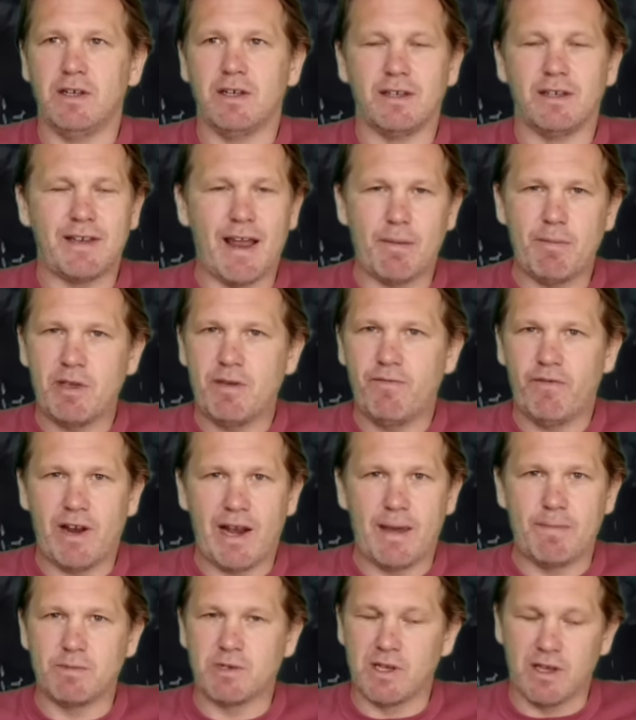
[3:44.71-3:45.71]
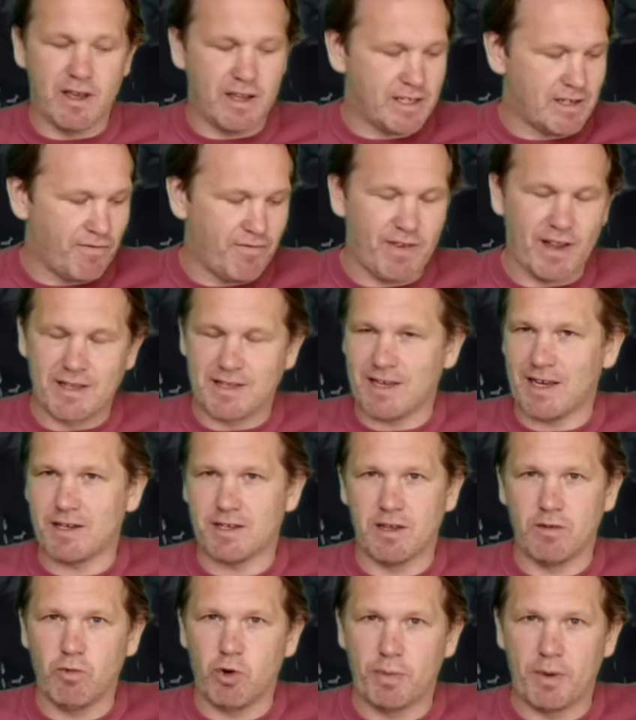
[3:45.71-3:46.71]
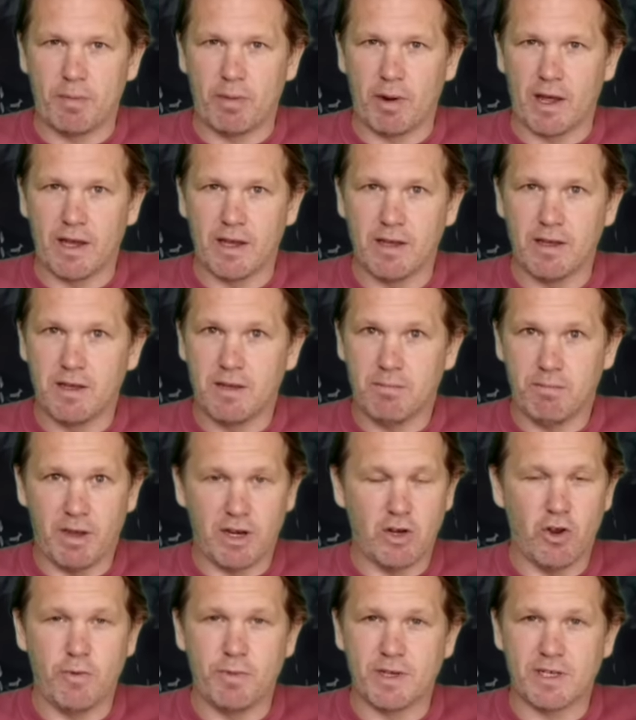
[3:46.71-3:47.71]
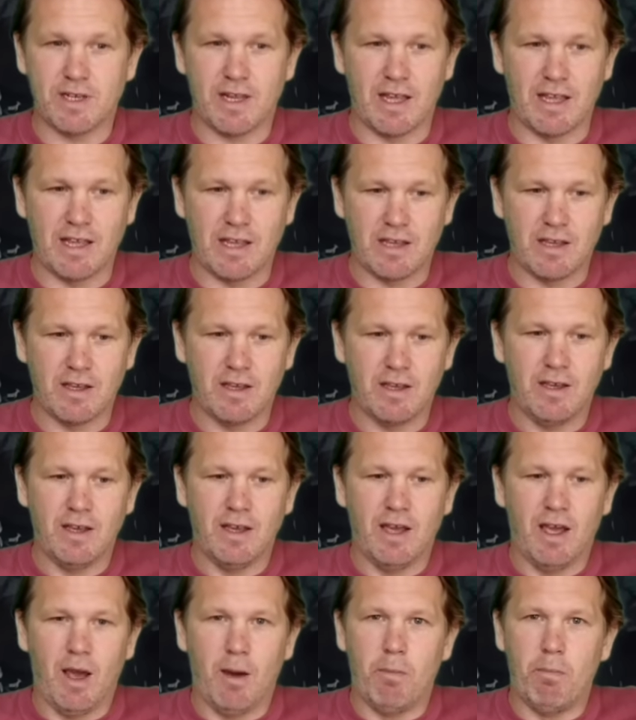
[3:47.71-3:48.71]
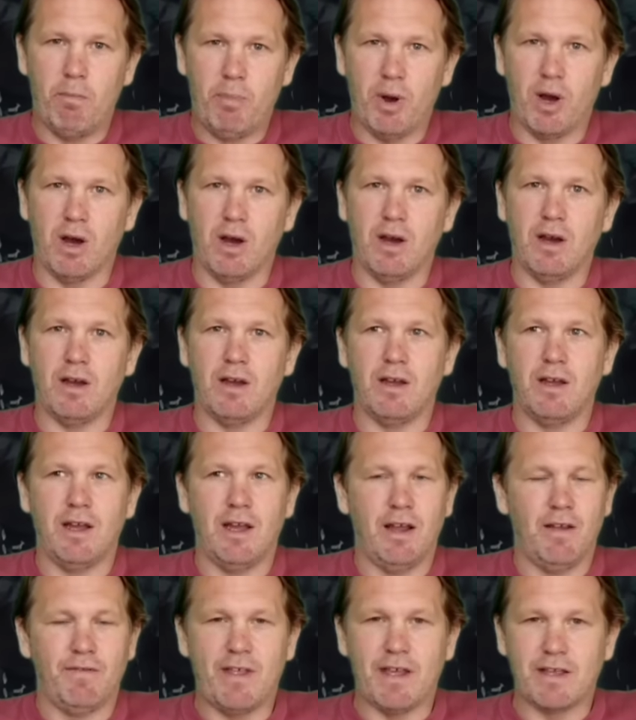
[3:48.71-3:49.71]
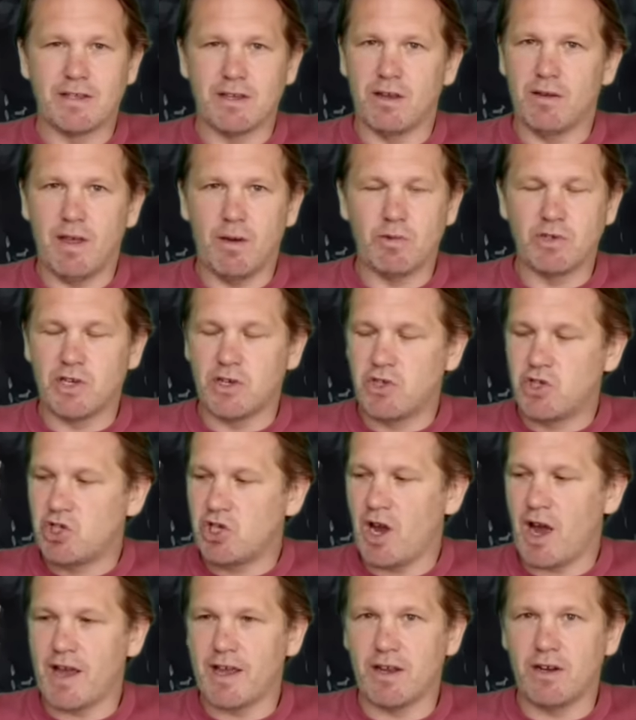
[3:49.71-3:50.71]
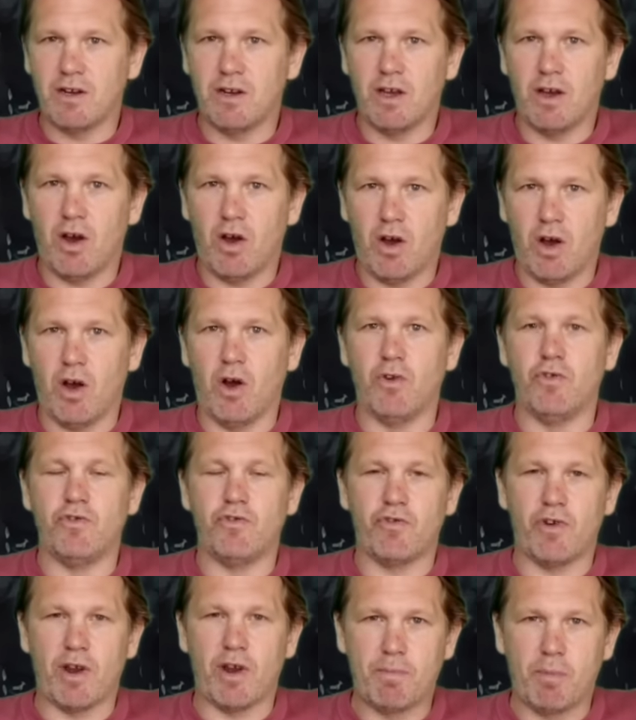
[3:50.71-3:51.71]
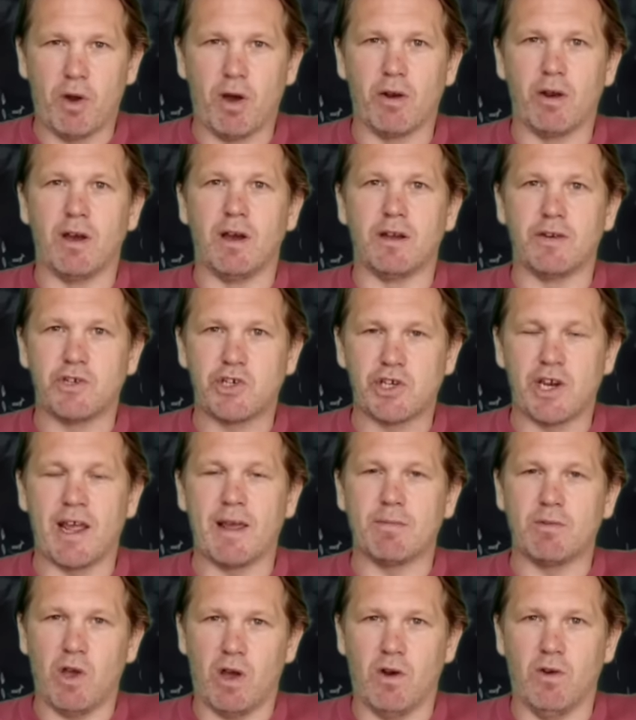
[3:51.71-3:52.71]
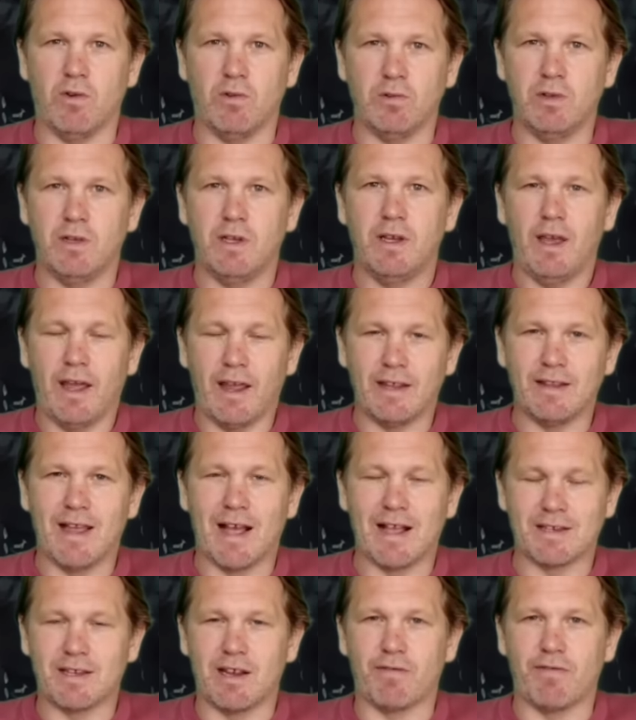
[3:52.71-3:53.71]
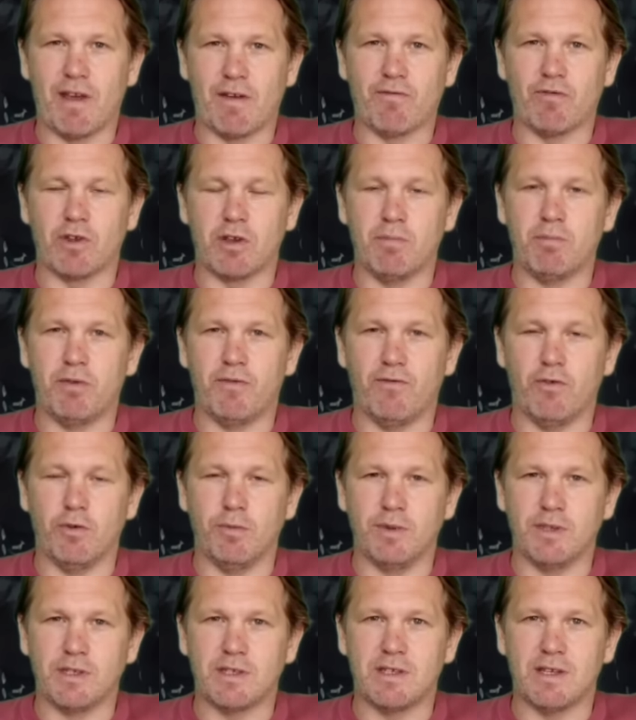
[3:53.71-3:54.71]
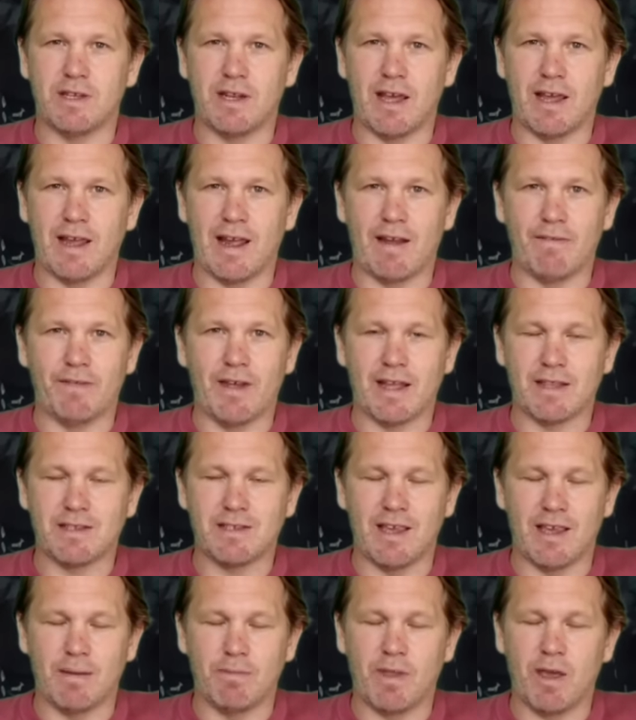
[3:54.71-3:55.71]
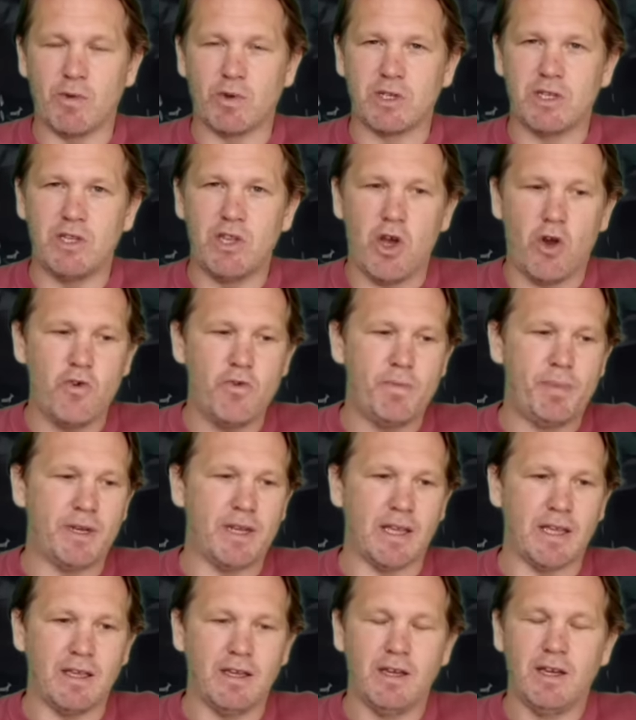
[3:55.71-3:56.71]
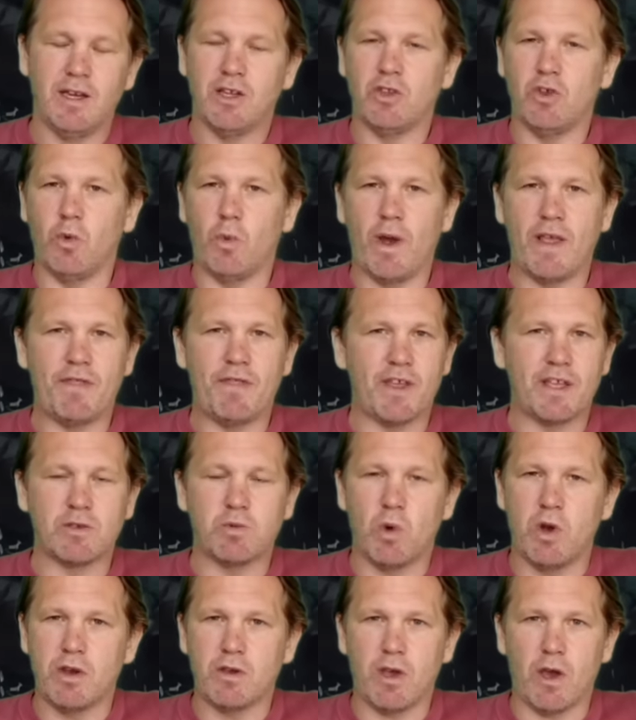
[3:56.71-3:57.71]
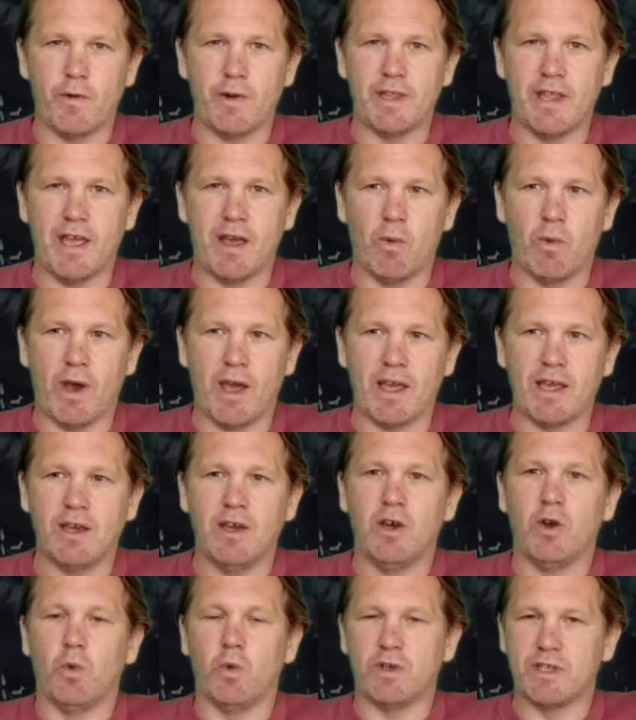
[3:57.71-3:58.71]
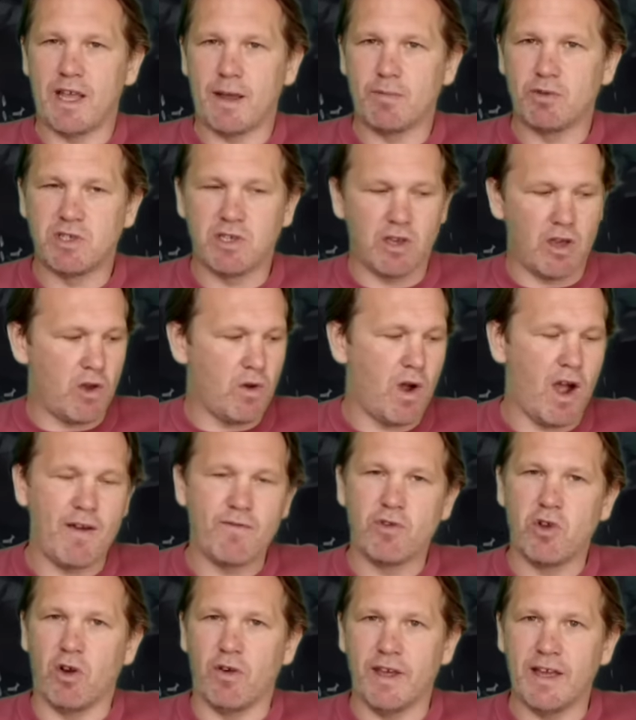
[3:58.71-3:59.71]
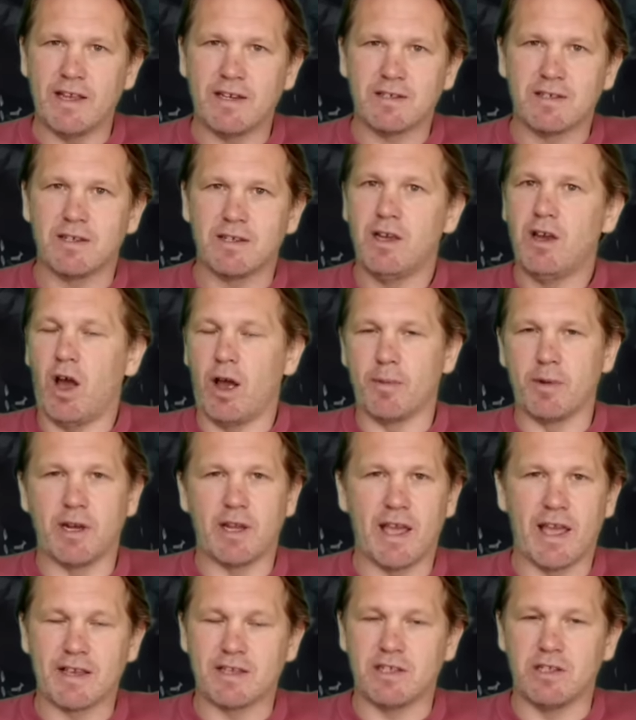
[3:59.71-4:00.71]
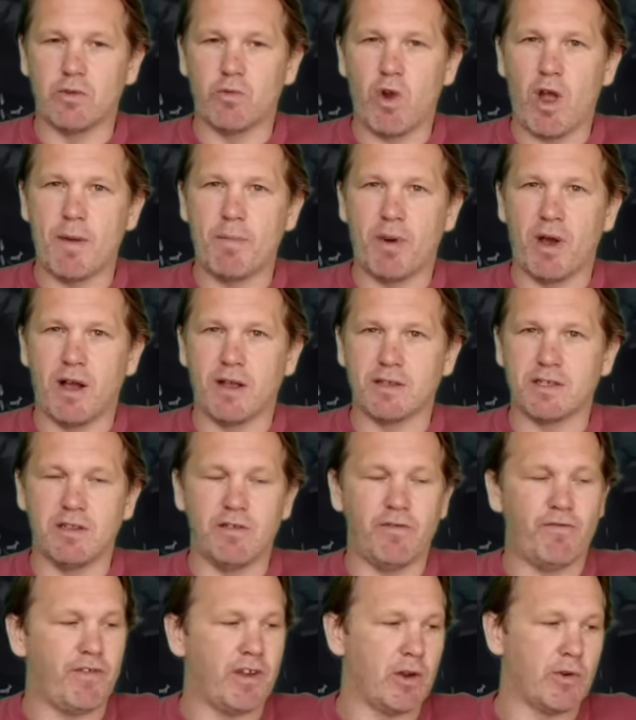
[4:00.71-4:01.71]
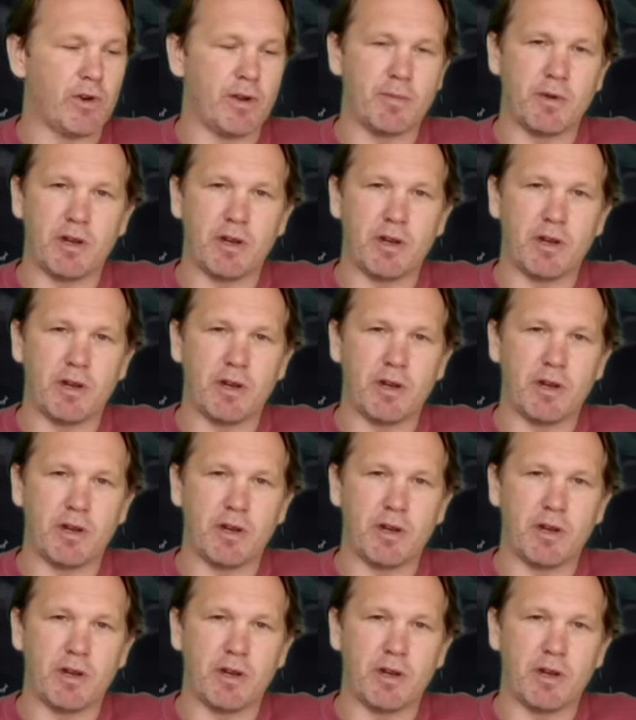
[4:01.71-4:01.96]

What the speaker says: Damian Willemse is a fantastic rugby player, make no mistake, but there was a giant Andre Pollard-shaped hole in that South African performance today and that team. There was nobody that, when things weren't going their way, was able to go, I've got this, I'm going to get us in the right parts of the field, I'm going